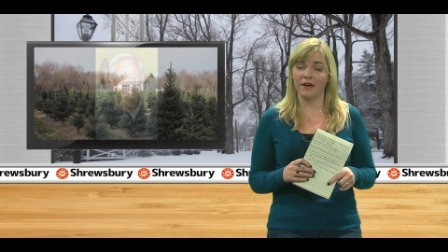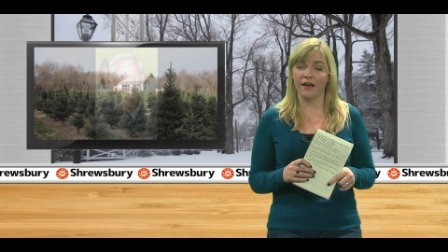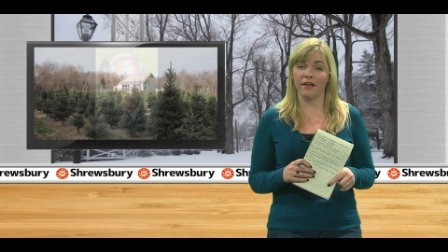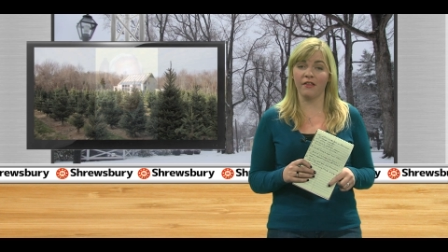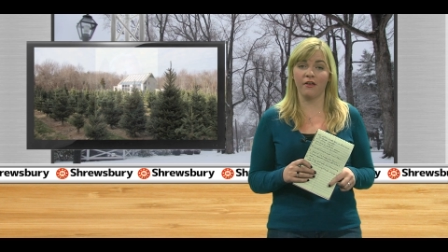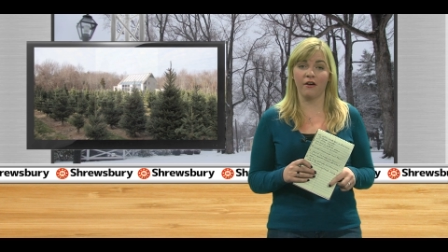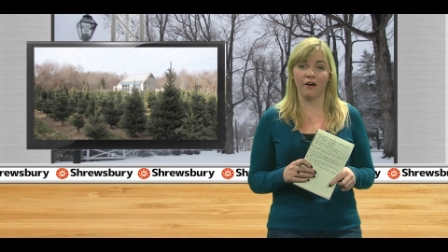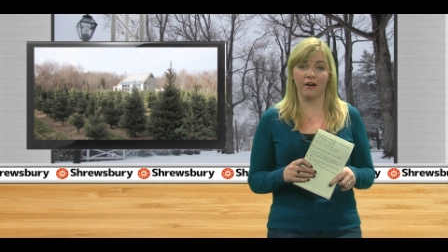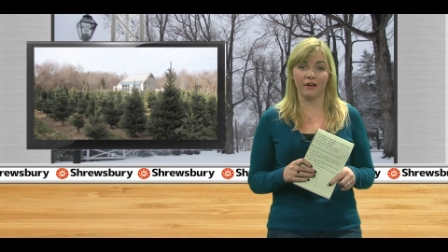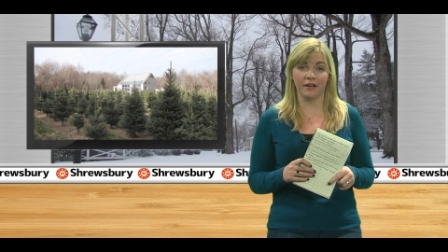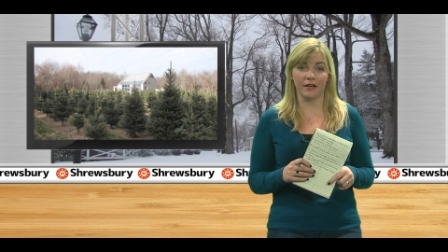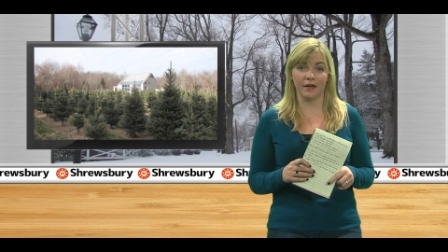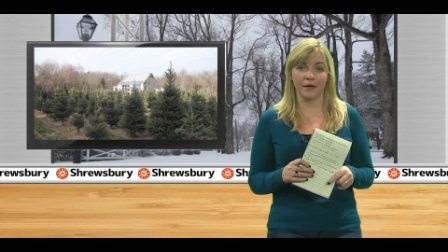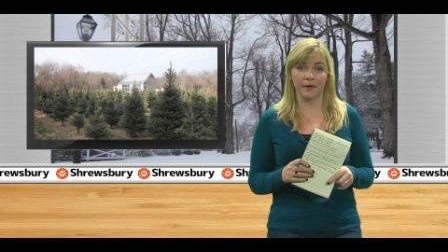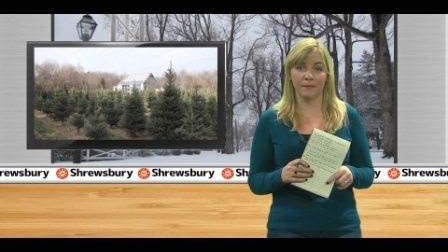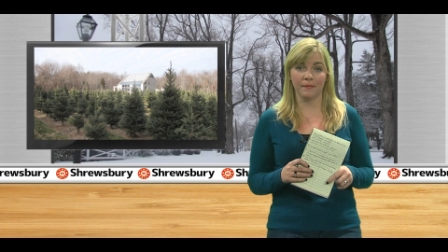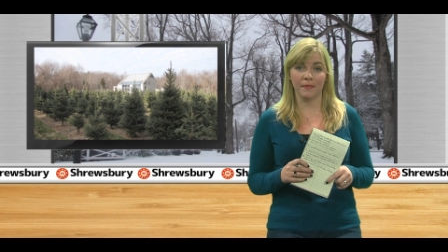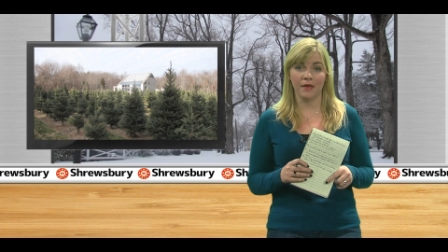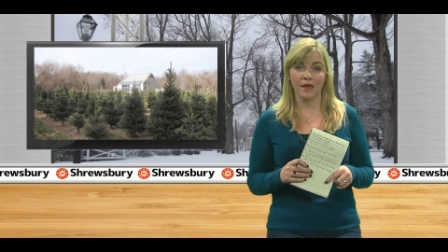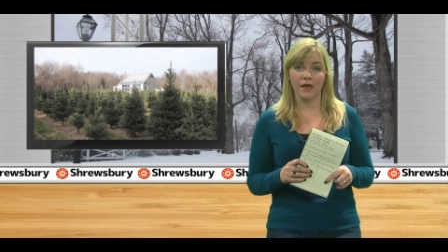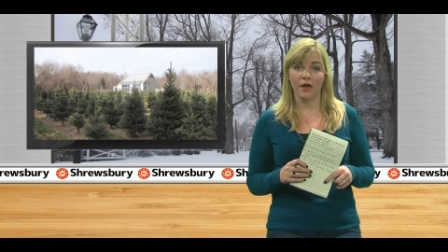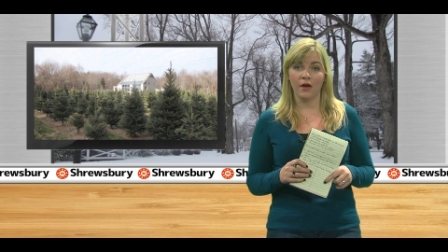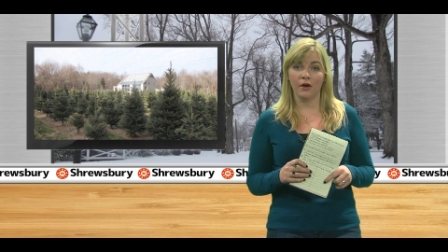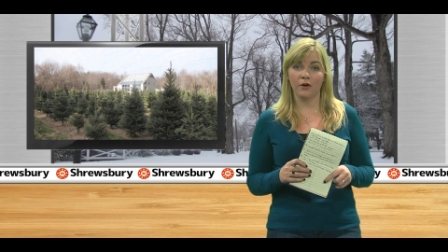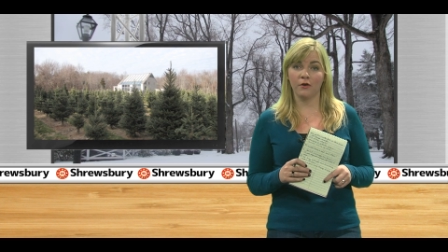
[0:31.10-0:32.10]
fell on him,
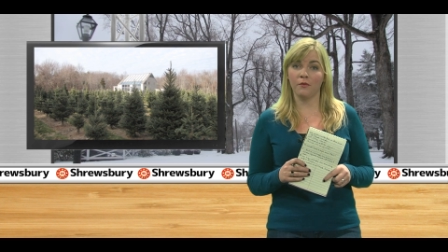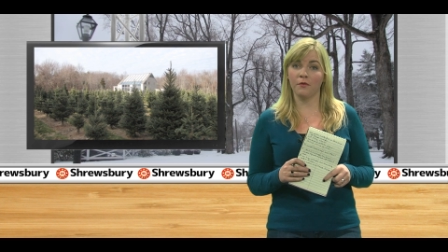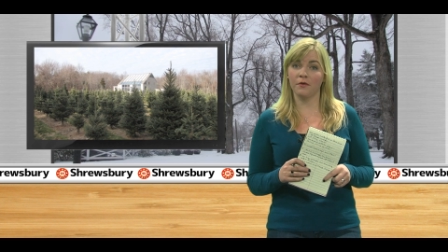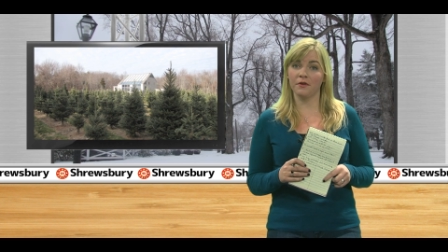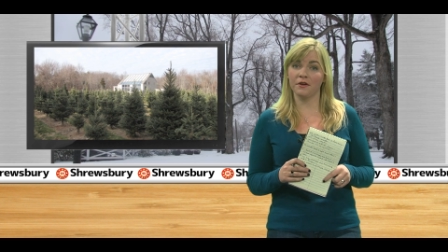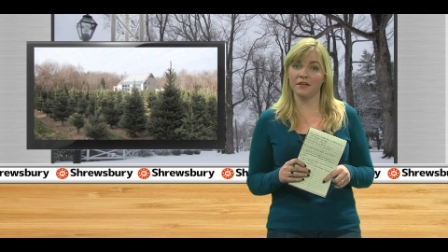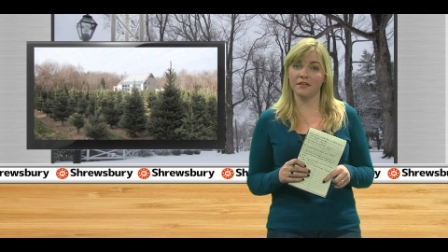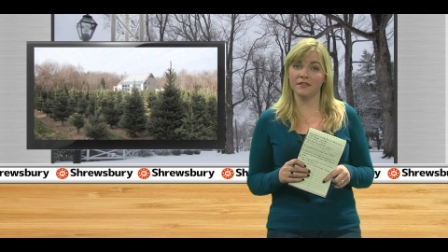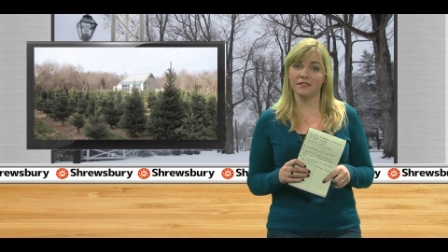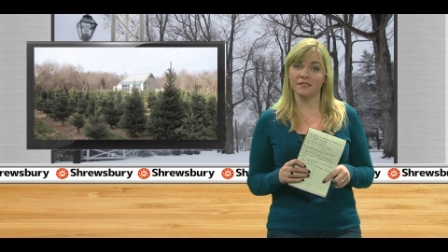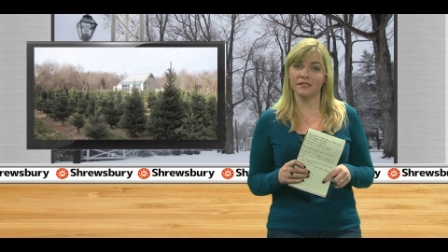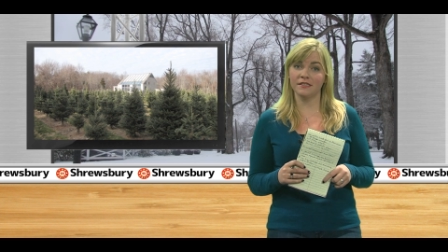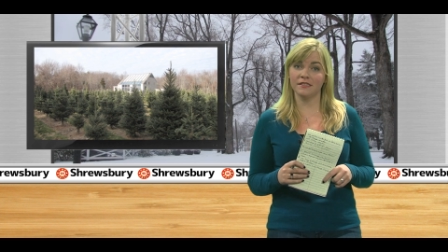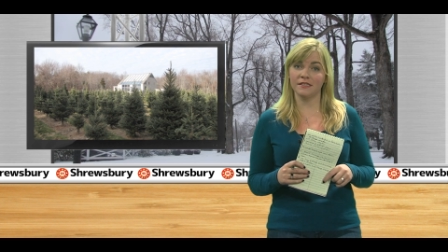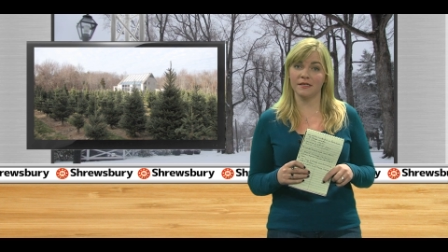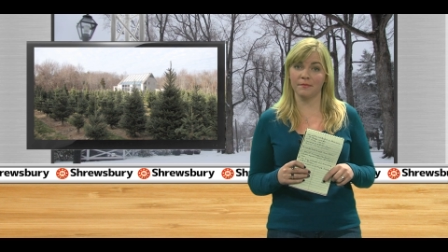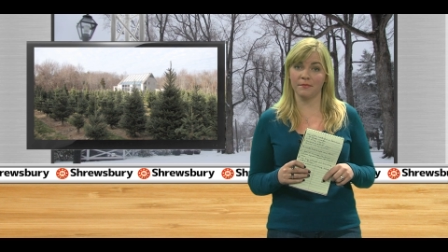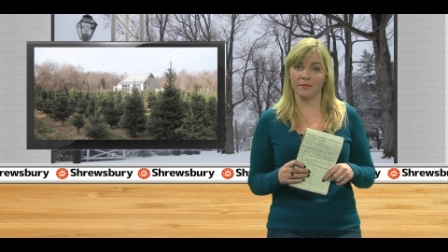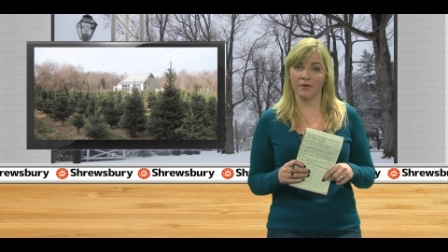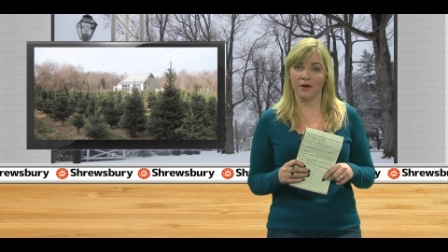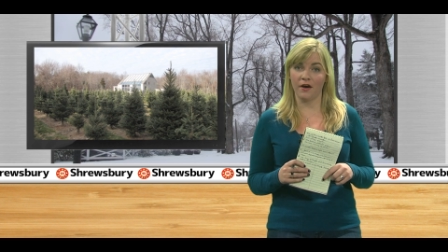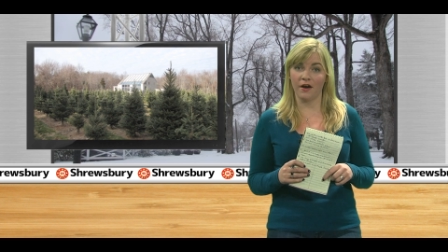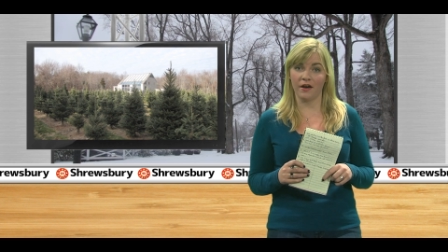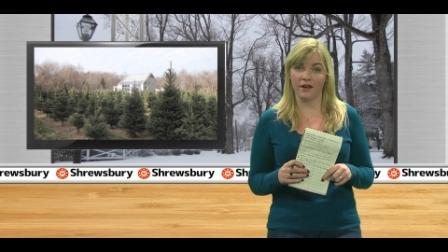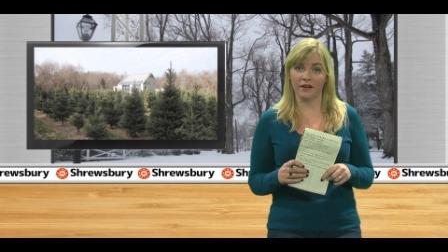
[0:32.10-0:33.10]
according to
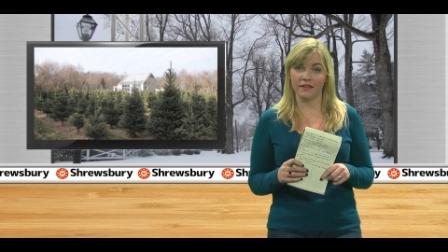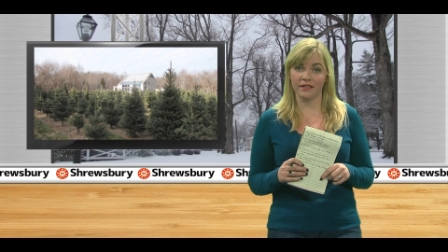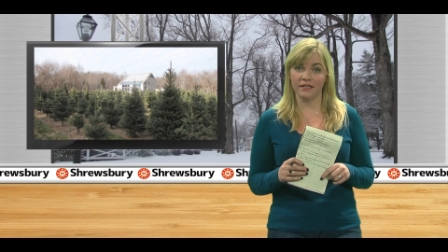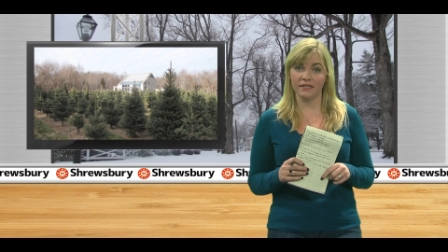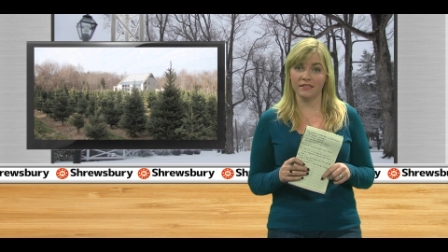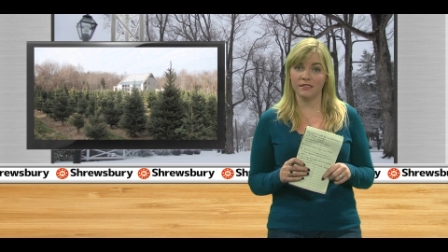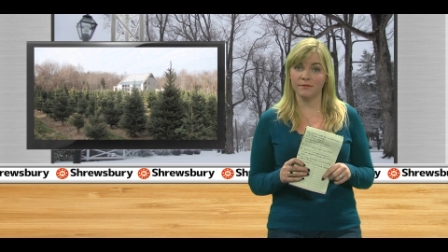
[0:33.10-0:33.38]
Tim Connolly,